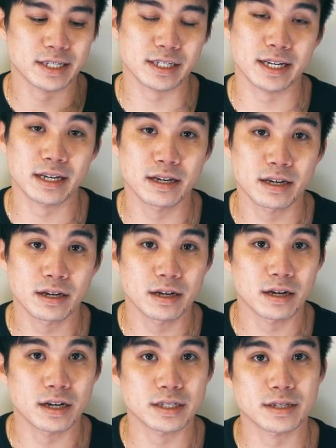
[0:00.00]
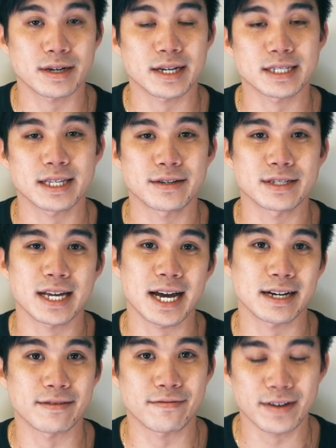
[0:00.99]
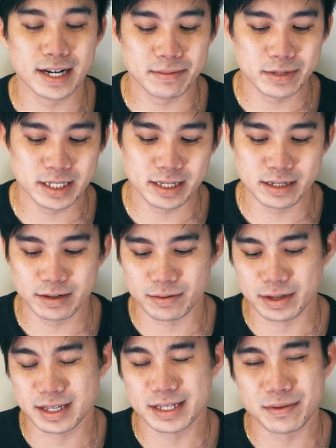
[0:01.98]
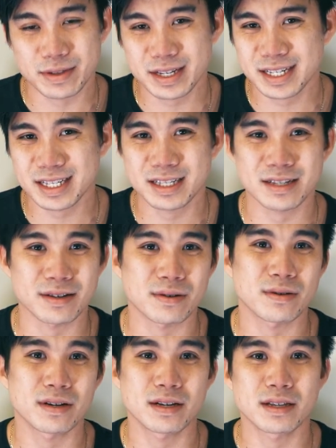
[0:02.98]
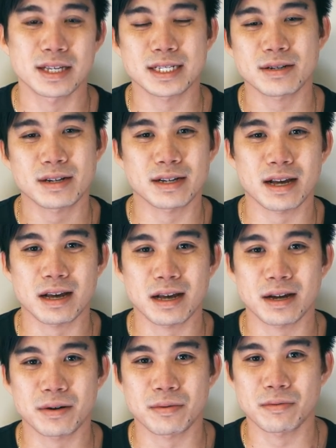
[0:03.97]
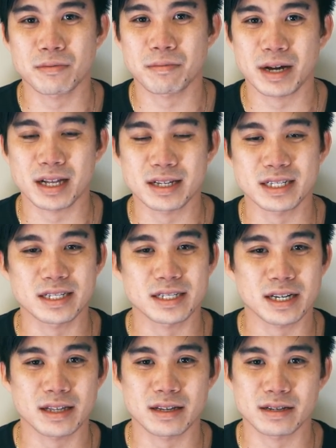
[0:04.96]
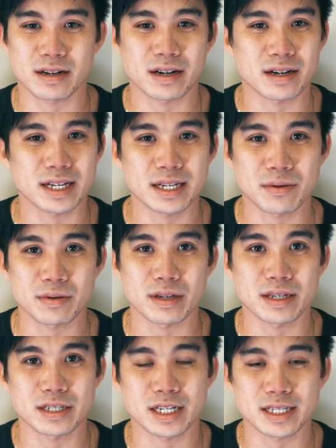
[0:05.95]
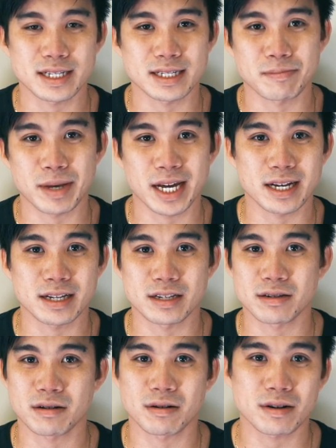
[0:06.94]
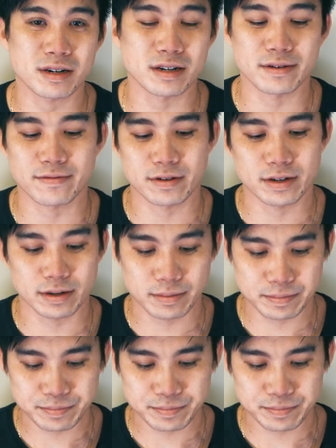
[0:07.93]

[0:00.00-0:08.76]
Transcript: actually also has those added vitamins in you where this one doesn't. So they sort of outbalance each other and are equally just as bad or good for you.